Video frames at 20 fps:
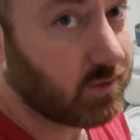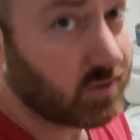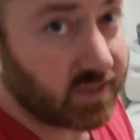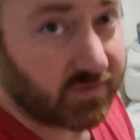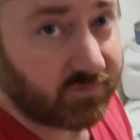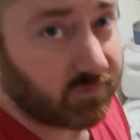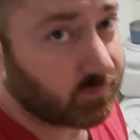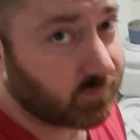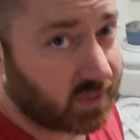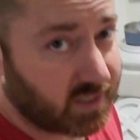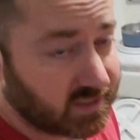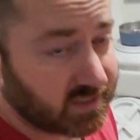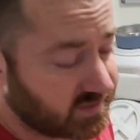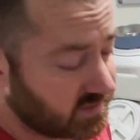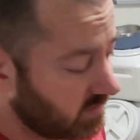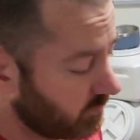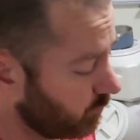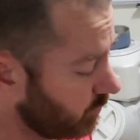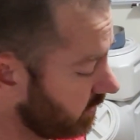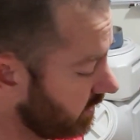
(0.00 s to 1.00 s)
have to buy
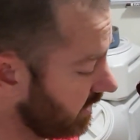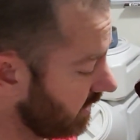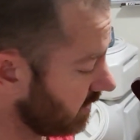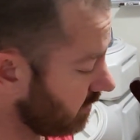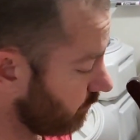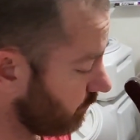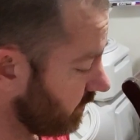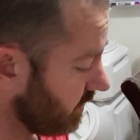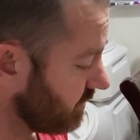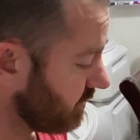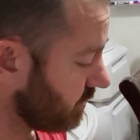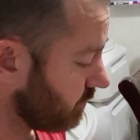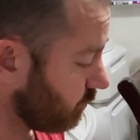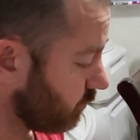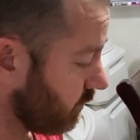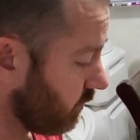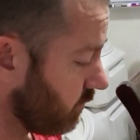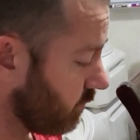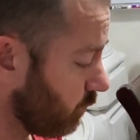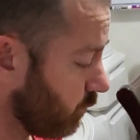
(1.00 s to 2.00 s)
separate
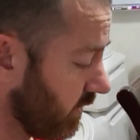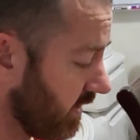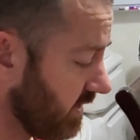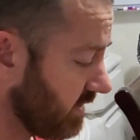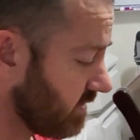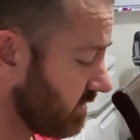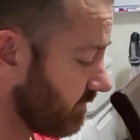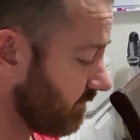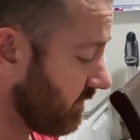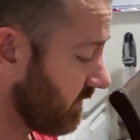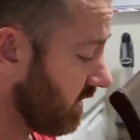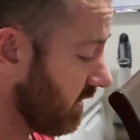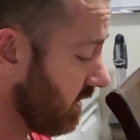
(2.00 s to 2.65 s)
calibration weights,